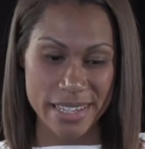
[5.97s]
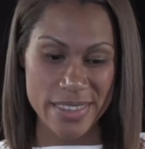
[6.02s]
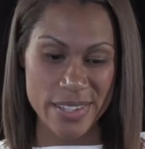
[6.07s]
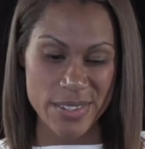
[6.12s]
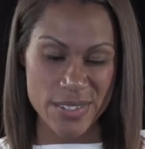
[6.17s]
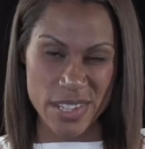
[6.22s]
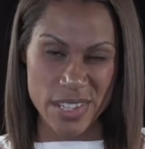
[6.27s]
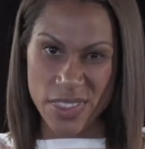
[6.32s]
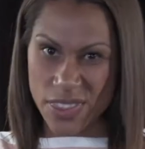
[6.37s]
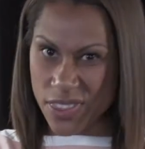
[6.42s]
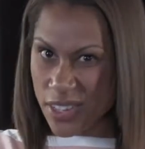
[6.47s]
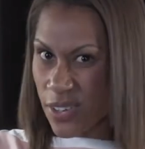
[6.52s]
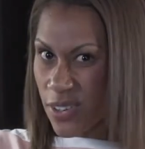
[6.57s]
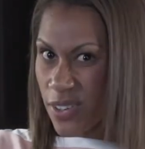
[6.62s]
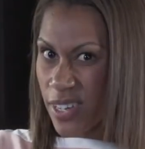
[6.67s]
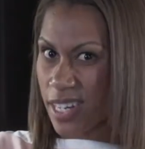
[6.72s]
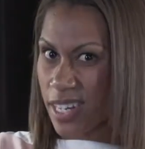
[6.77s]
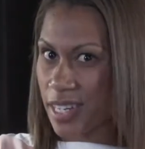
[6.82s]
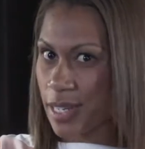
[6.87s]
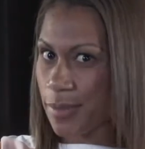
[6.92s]
There's a
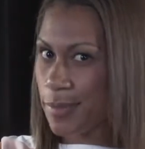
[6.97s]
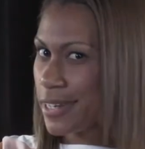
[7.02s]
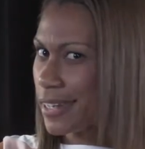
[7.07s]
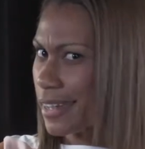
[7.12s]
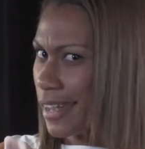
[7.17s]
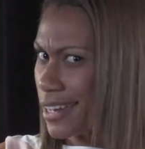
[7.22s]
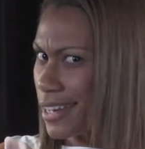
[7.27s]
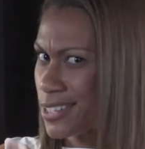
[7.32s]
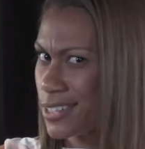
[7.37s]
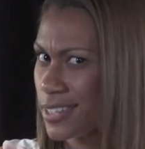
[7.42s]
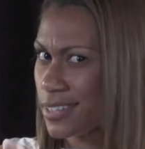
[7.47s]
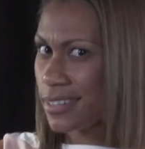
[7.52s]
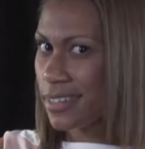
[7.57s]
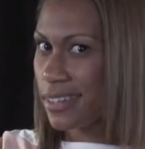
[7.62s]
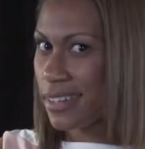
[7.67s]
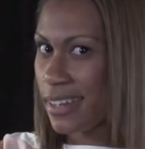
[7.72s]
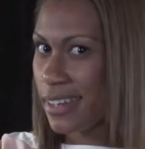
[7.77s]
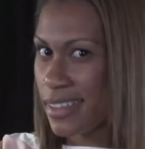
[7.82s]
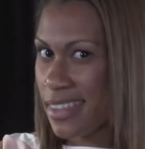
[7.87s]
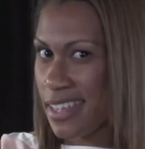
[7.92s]
theory in communication
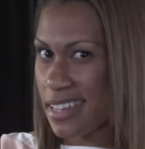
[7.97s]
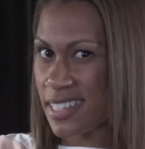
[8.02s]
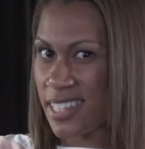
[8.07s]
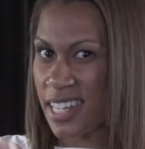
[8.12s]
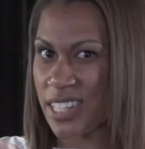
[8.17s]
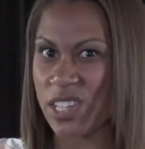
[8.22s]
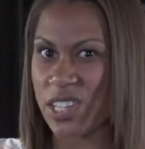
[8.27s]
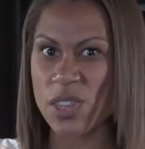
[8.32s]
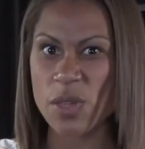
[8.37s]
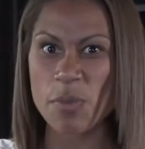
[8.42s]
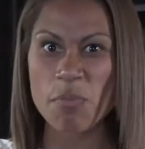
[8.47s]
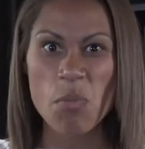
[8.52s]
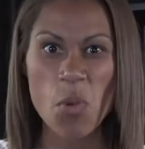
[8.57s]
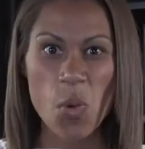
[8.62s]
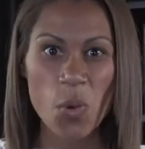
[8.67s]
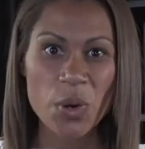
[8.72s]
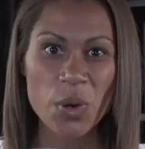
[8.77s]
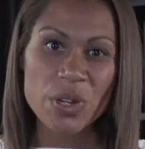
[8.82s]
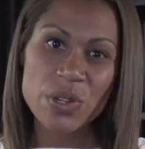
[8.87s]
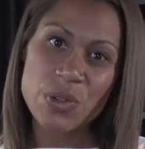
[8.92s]
that says that the
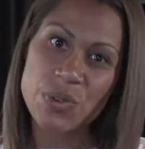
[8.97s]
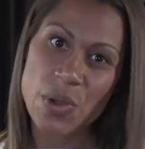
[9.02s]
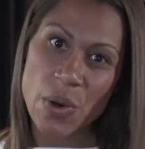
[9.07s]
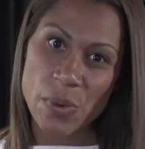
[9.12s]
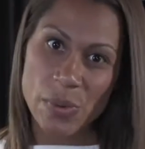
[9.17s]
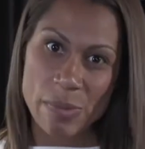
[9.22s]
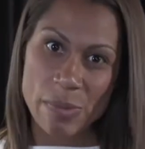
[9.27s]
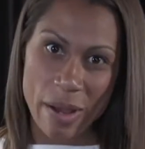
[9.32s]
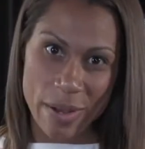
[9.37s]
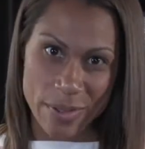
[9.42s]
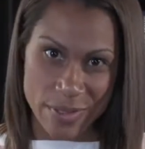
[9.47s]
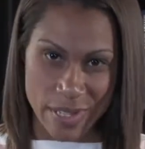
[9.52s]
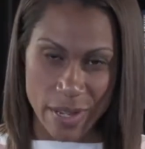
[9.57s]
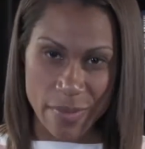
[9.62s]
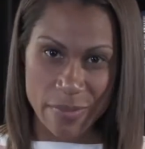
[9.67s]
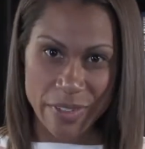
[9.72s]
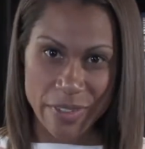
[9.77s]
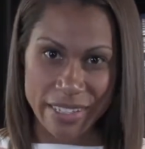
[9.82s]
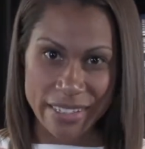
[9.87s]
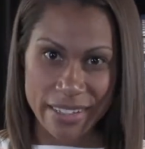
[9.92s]
more you know about
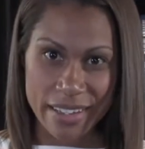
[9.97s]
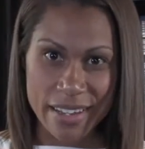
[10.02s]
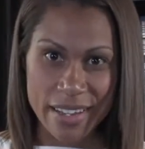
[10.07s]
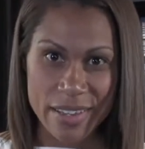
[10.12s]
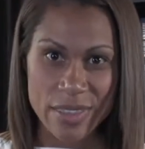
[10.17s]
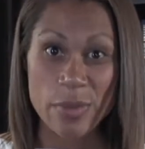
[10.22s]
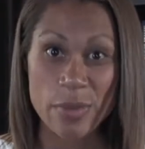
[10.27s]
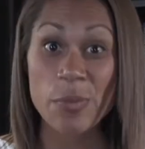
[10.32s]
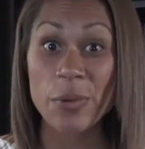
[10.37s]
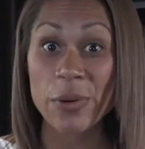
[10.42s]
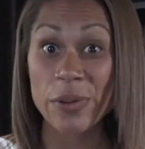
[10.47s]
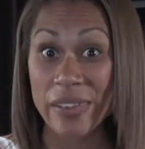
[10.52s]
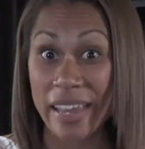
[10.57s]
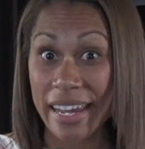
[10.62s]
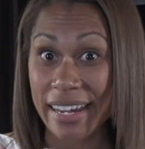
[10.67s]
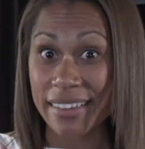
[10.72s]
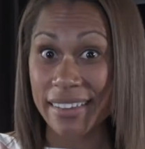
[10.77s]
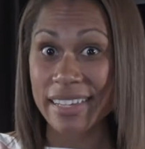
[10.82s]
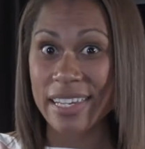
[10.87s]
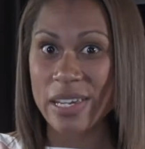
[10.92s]
someone, the more
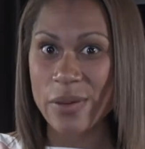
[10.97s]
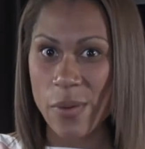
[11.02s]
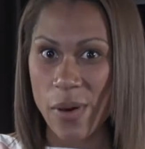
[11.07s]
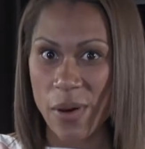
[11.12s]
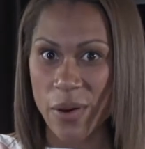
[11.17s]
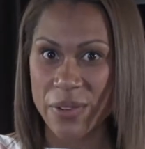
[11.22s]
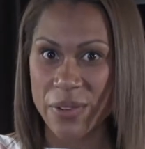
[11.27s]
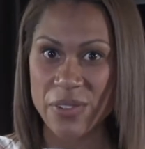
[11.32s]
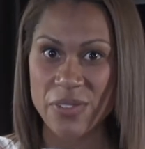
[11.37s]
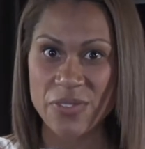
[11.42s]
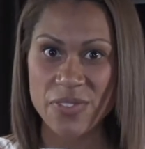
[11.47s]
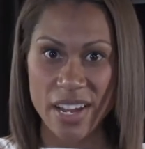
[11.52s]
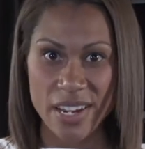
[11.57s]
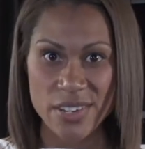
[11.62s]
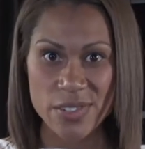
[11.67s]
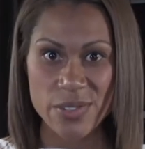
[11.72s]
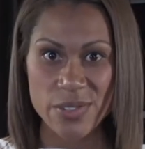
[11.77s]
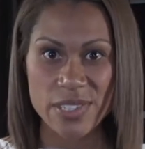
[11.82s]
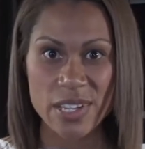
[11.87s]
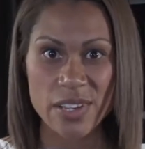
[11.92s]
likely you are to
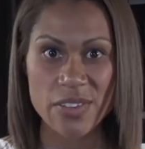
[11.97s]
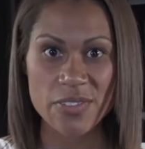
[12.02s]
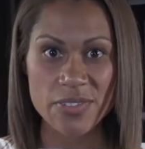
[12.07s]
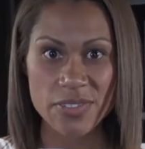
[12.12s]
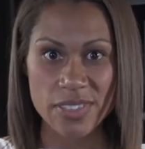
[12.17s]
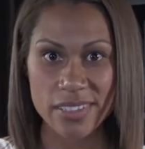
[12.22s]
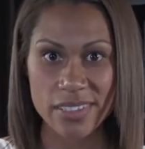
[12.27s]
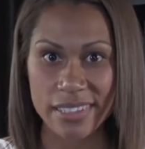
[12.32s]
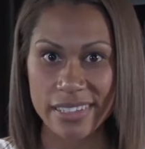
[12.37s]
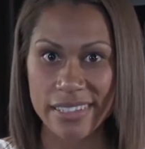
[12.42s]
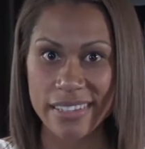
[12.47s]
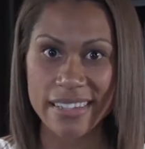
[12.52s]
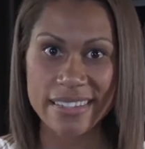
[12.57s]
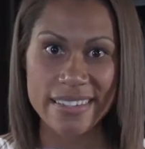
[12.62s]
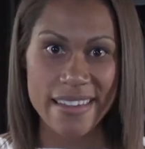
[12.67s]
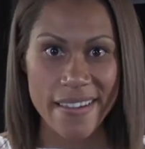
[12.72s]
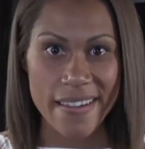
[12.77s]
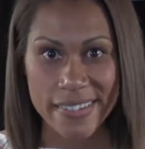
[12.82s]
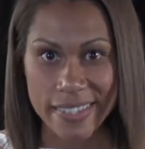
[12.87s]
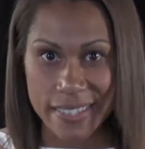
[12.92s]
find yourself feeling
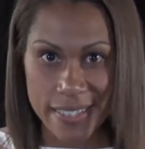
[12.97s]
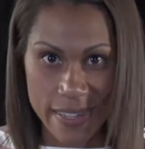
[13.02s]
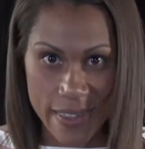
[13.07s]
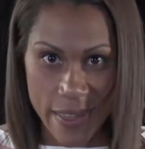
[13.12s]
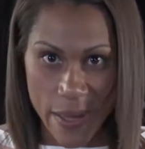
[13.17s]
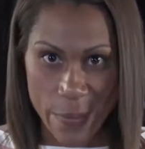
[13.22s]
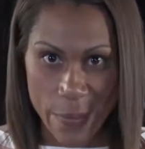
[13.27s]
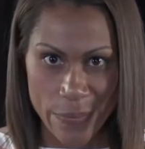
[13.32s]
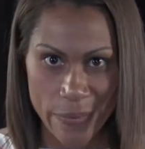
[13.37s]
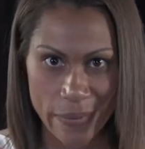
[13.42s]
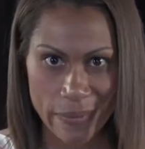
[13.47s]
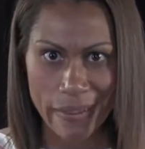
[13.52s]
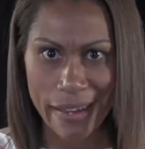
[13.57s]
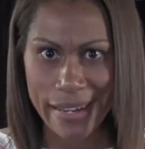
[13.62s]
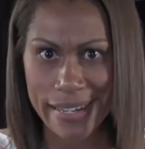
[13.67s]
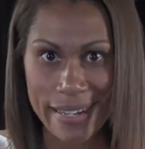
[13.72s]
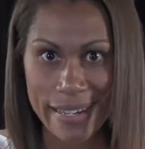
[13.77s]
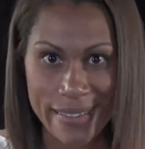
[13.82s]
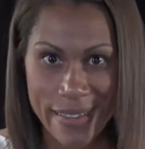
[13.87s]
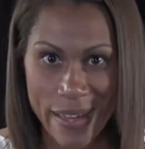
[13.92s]
connected to them,
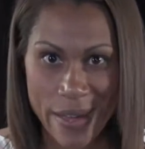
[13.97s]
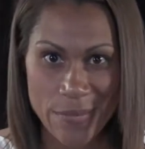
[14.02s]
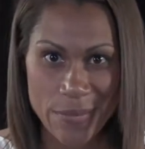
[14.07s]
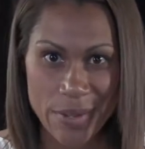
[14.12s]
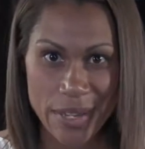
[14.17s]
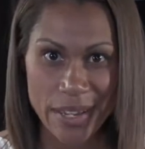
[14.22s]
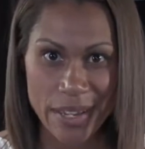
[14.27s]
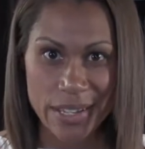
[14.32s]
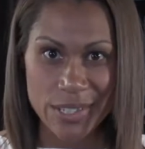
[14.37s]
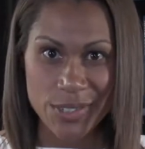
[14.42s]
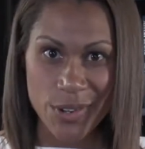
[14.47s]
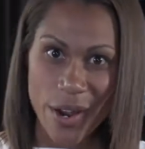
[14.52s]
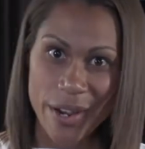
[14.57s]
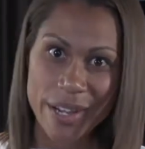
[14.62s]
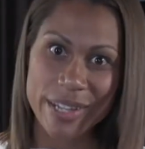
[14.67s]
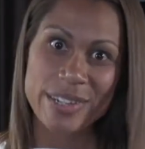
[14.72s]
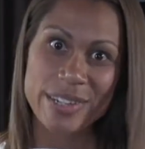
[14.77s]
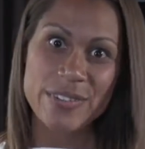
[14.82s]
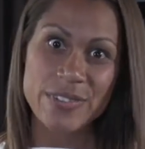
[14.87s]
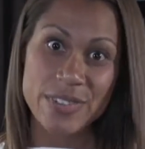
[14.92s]
liking them,
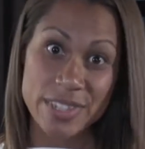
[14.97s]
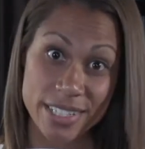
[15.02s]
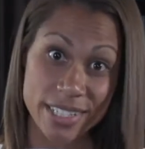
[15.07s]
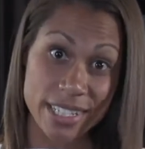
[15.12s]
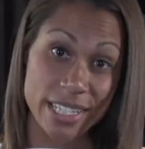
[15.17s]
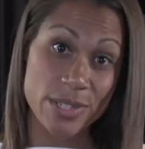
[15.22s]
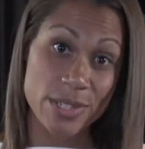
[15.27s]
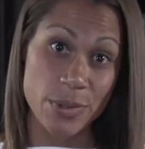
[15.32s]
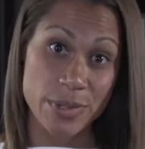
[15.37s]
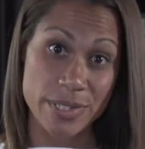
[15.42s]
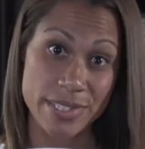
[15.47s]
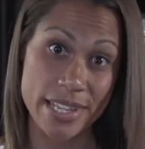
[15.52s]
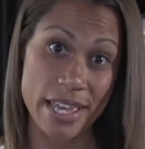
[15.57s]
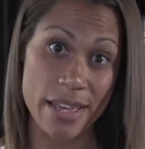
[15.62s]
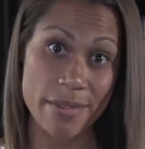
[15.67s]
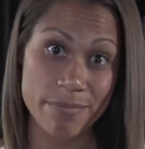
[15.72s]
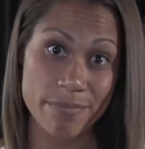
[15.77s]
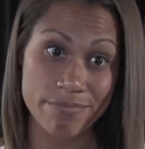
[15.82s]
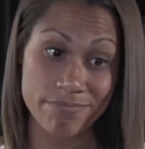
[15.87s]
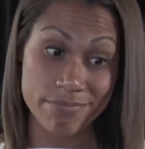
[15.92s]
drawing an affinity towards
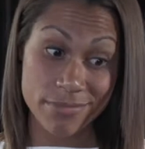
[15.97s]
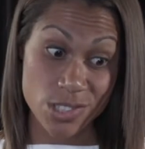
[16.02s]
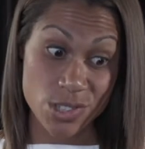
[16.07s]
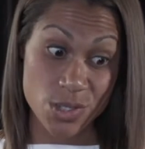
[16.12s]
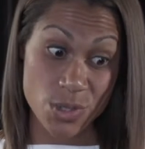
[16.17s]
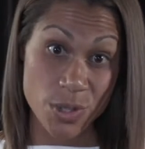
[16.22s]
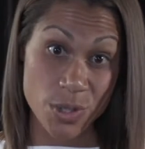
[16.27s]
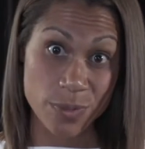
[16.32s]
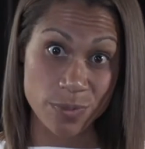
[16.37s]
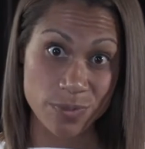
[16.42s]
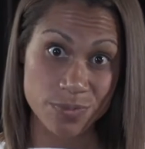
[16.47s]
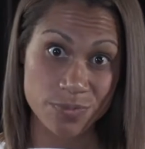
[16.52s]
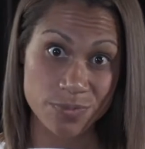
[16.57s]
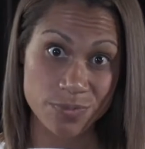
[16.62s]
them. It's true.